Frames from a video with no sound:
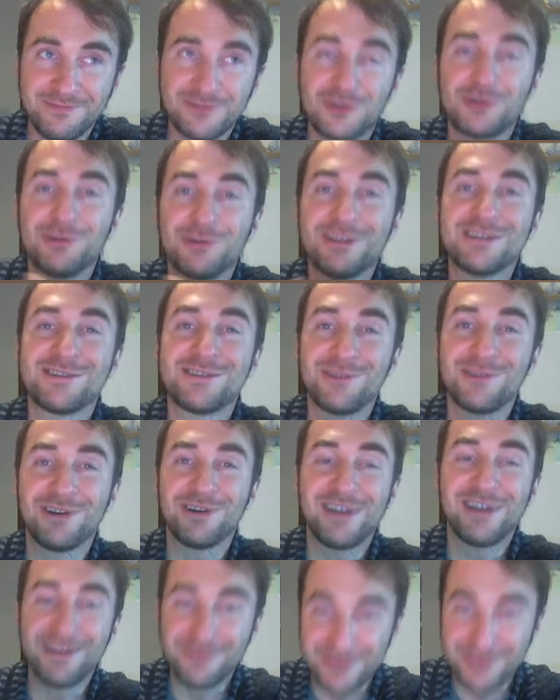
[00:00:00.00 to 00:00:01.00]
the
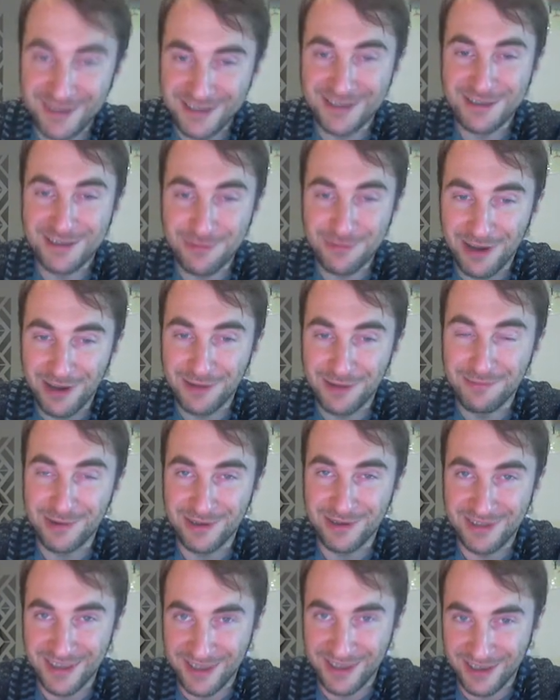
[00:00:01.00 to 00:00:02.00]
story of this one
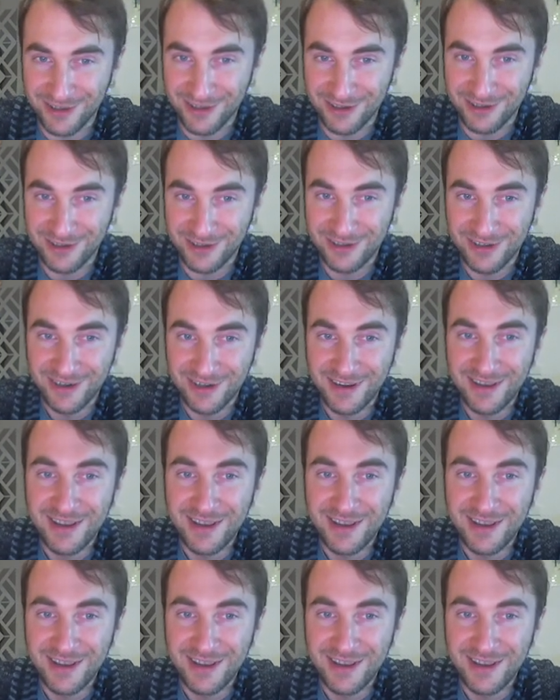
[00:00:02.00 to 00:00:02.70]
particular